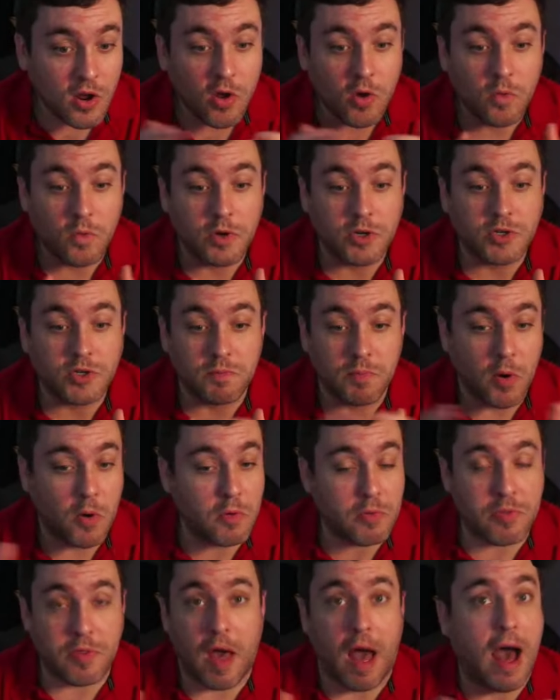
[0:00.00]
which
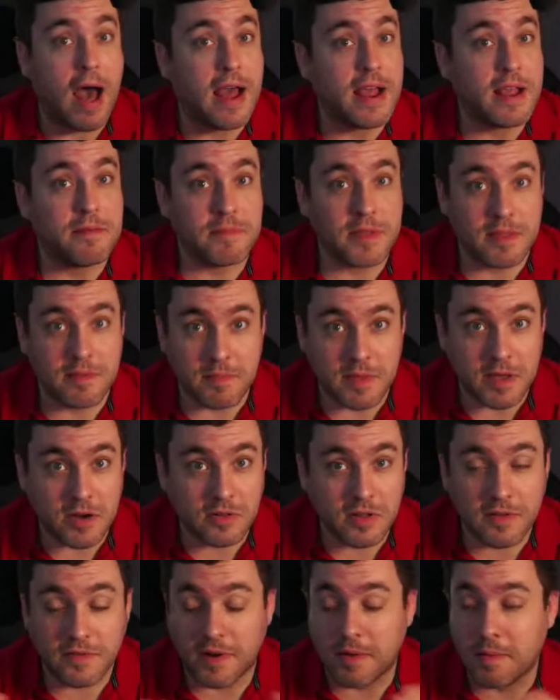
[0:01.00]
both I am in the middle
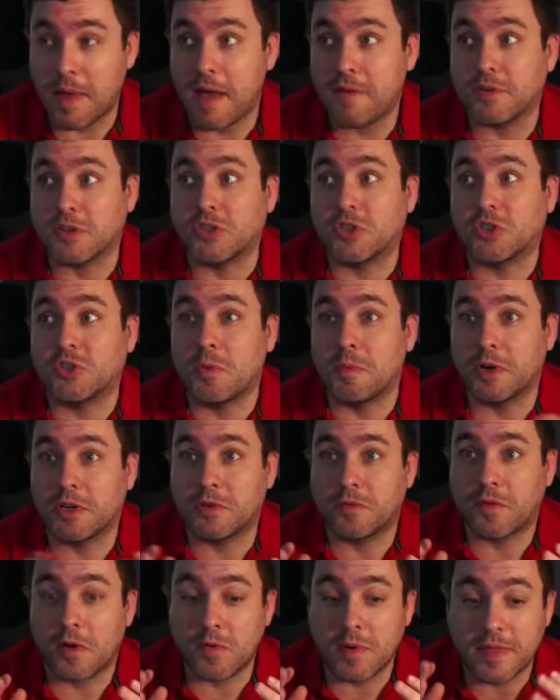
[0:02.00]
of and I'm having so much
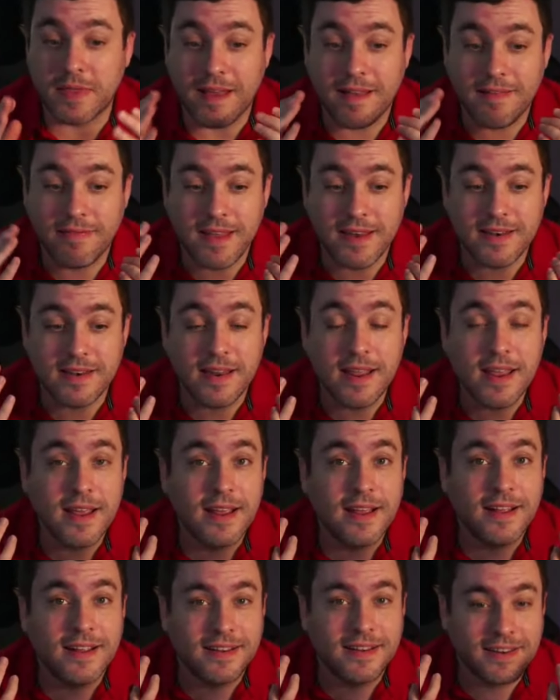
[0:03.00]
fun with. And then
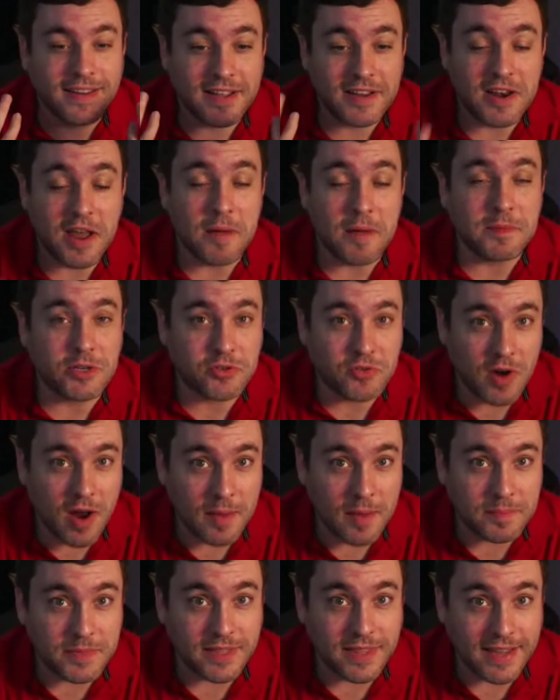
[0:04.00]
Konami
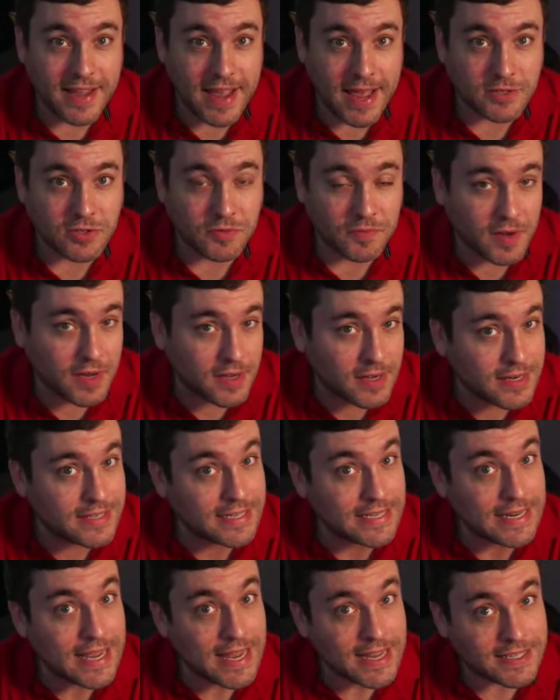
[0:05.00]
dropped the Castlevania
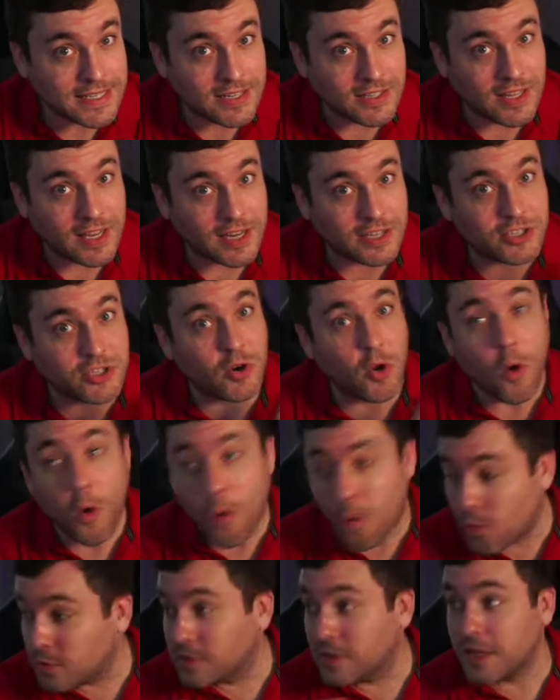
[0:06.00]
DS collection.
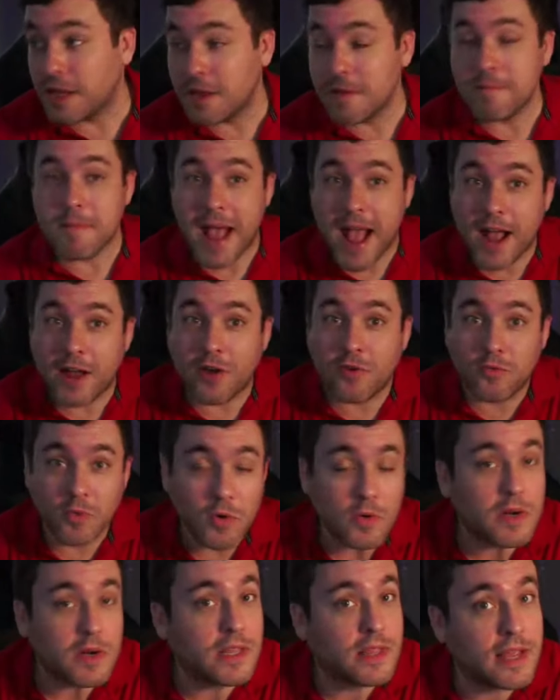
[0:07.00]
Holy
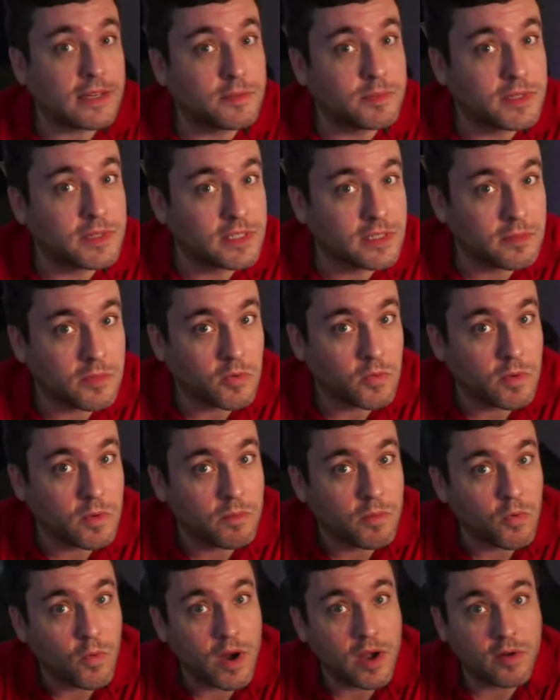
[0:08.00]
macaroni, that's been something we've
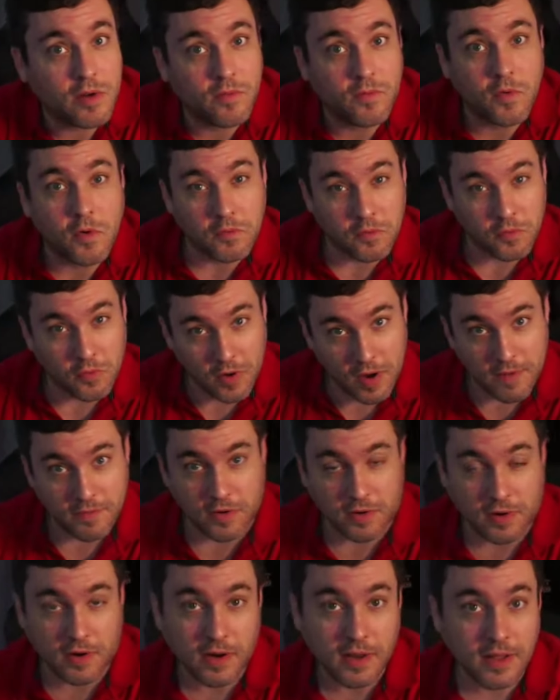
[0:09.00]
been waiting for
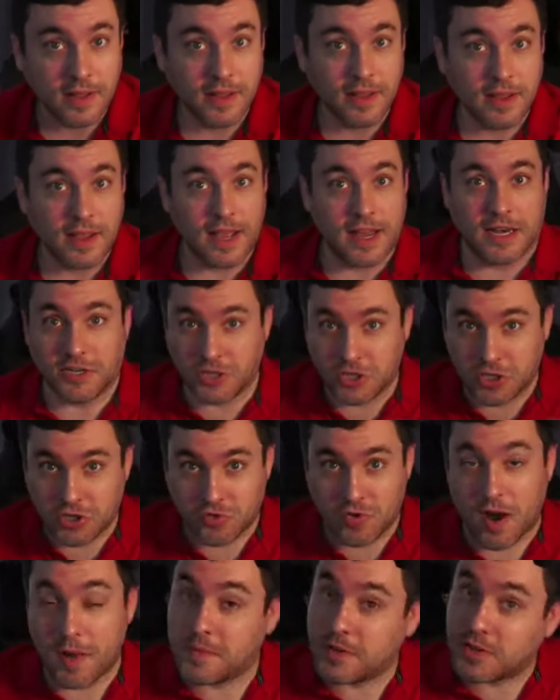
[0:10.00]
forever. And it just
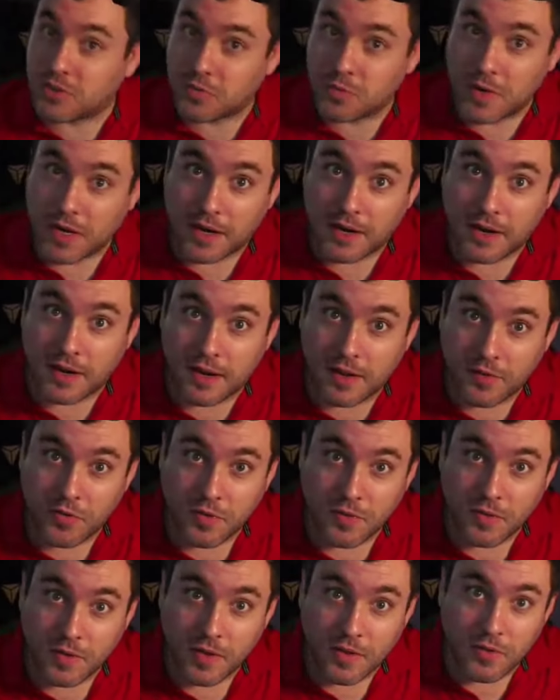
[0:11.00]
dropped this week,
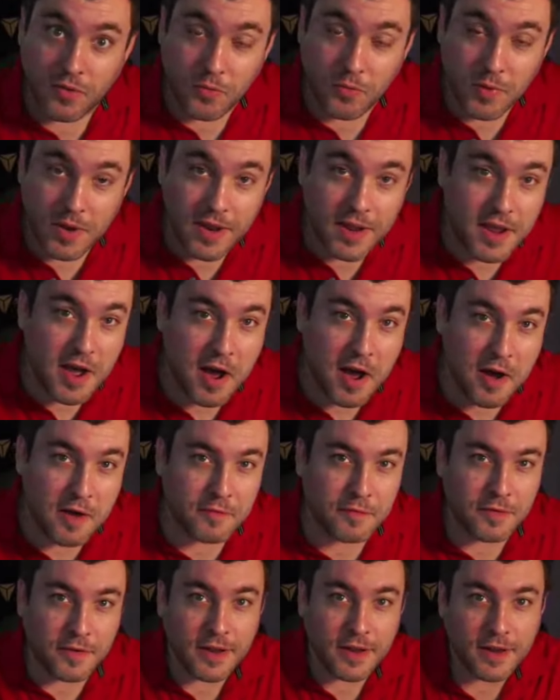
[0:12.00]
the week of